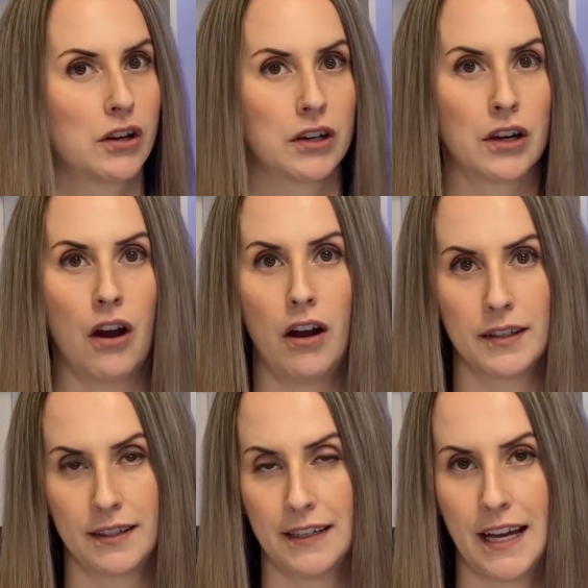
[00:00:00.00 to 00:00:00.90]

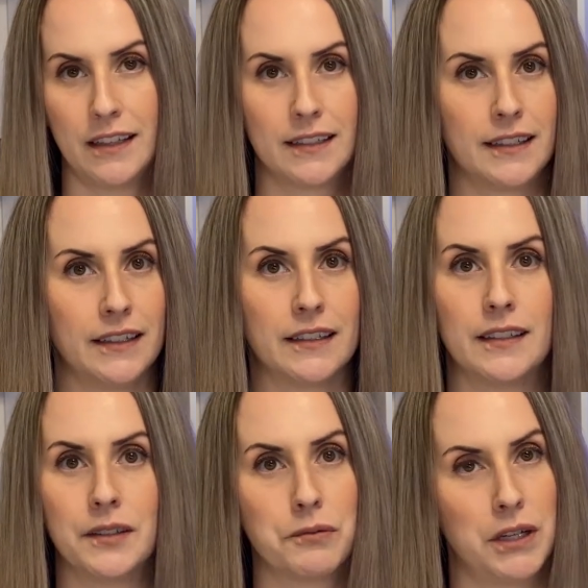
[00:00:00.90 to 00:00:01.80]
cost
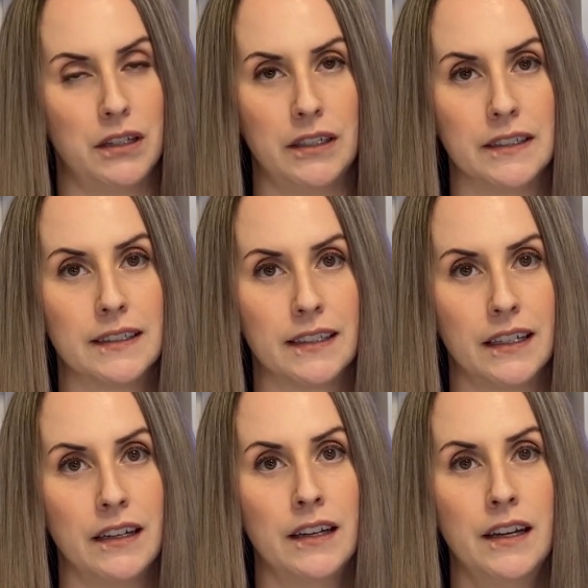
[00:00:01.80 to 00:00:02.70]
analysis as well as
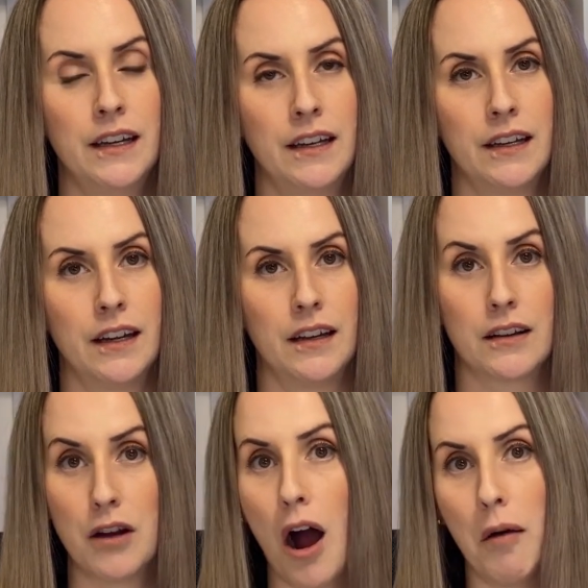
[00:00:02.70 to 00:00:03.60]

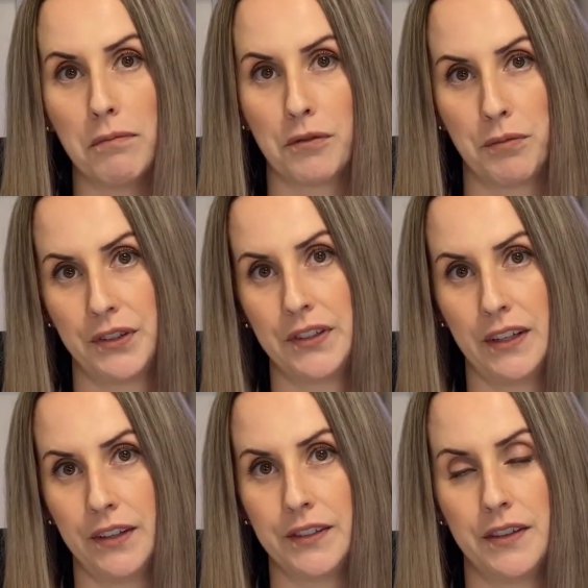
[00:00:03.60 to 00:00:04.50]
comparable
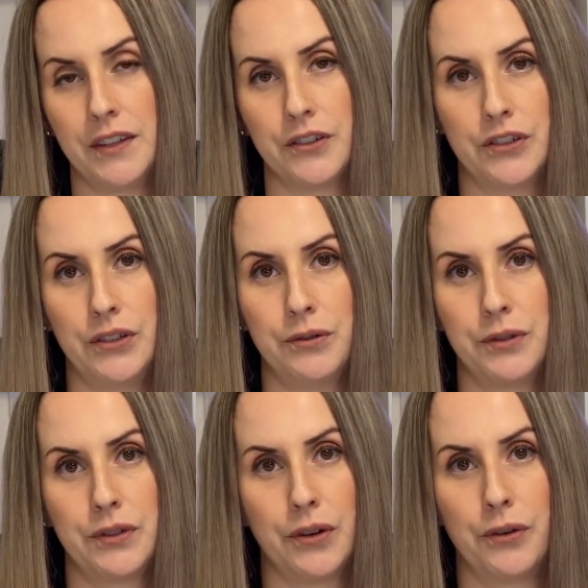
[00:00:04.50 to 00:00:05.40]
sales in there too.
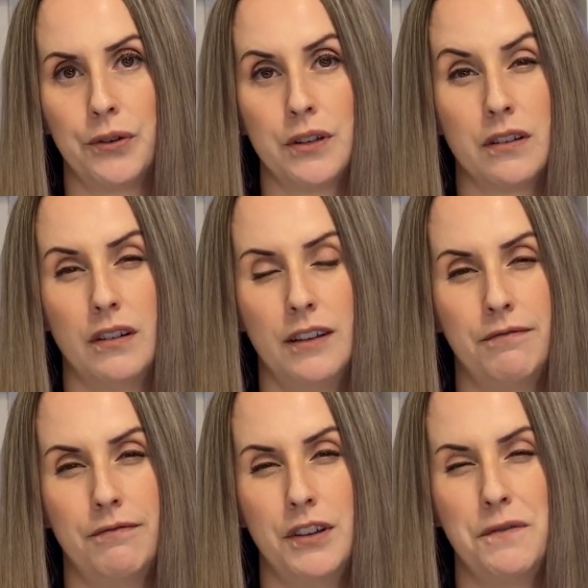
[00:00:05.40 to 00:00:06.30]
So
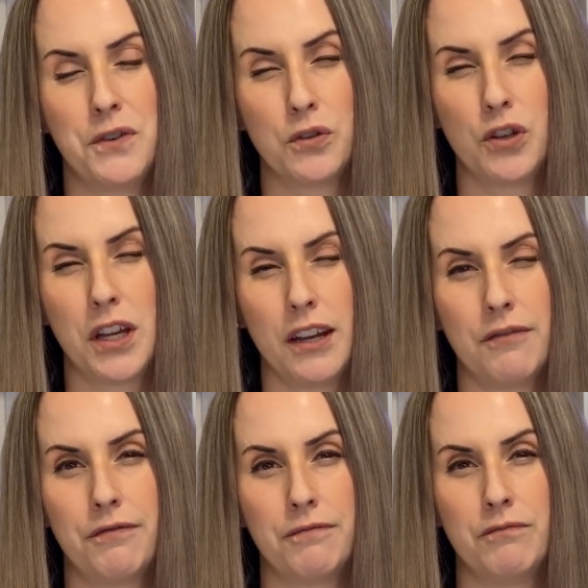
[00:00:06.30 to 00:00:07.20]
if
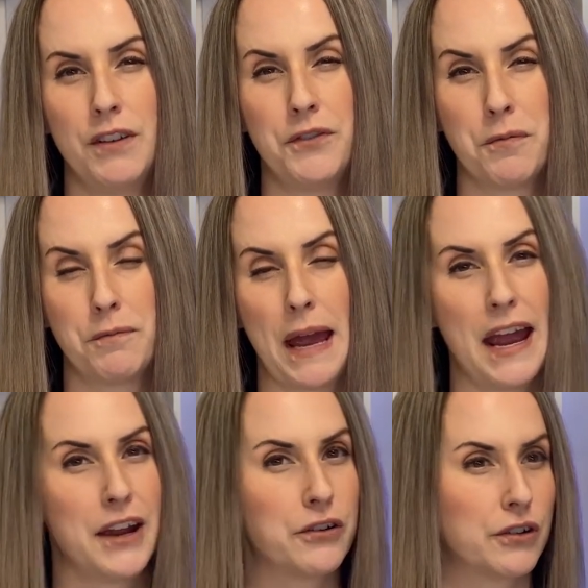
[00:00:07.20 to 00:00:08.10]
your
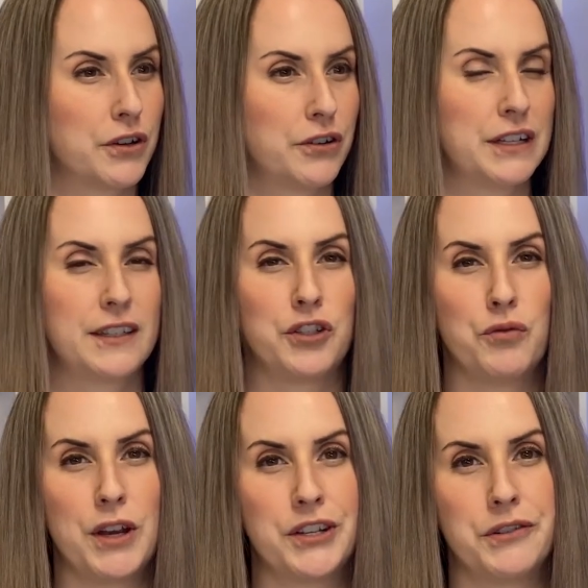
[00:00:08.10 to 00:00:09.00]
bank or you're in a
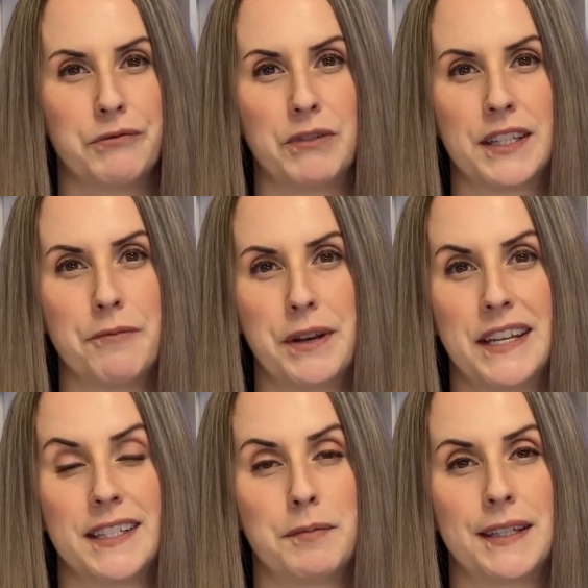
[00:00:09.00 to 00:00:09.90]
situation where
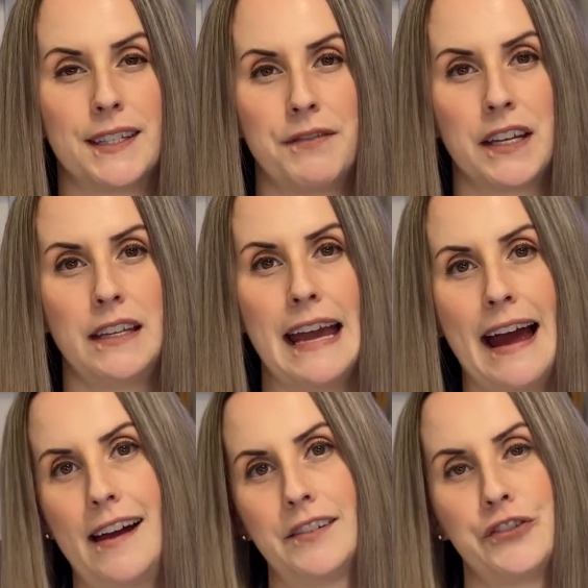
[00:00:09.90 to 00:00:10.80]
somebody has specifically
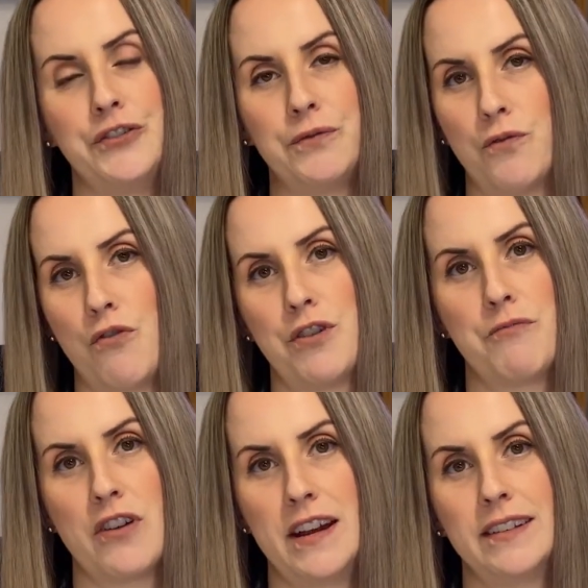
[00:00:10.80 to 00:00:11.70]
asked you for an
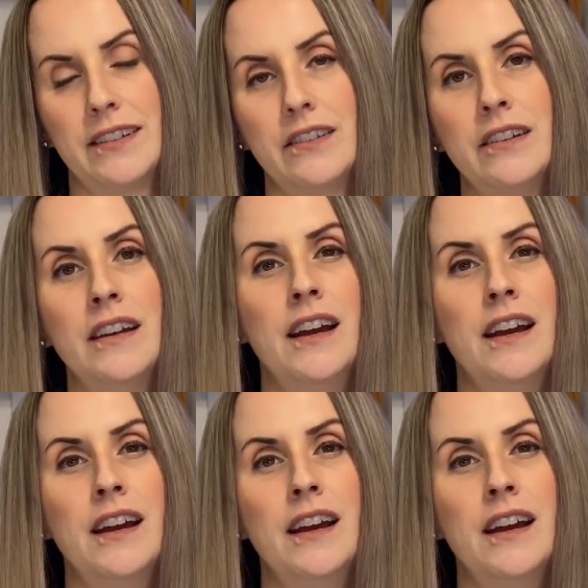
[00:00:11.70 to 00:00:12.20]
appraisal,